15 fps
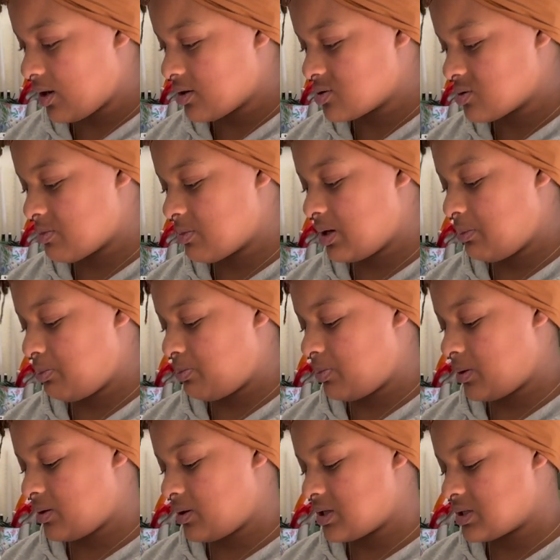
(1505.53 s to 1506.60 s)
So I'm going to put
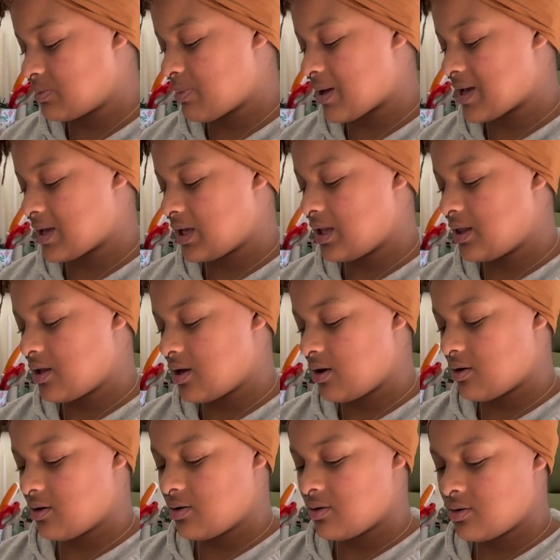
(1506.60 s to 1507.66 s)
this back in there
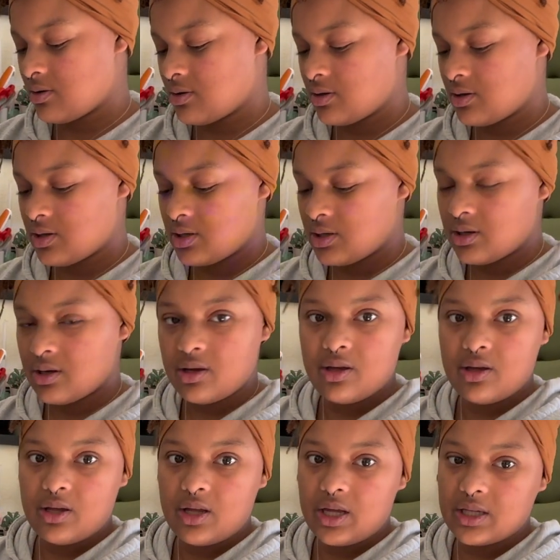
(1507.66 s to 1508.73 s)

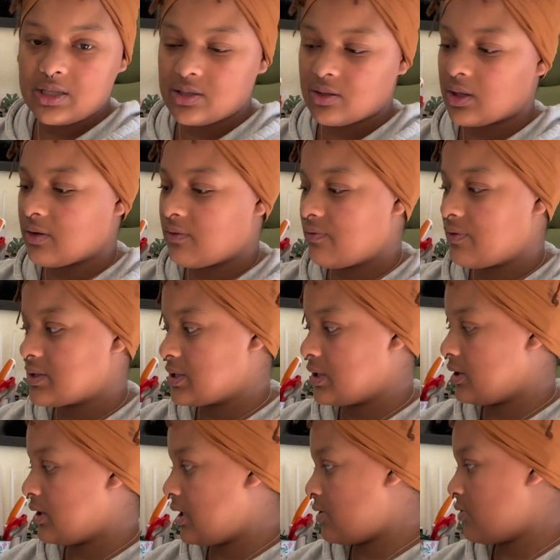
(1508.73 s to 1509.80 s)
until I can fix it
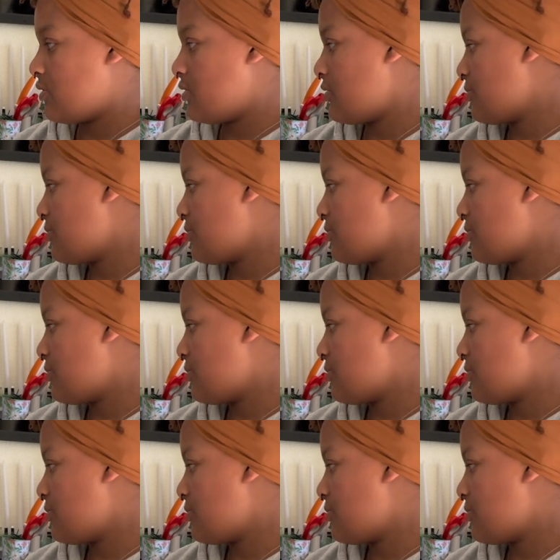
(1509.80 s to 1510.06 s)
later.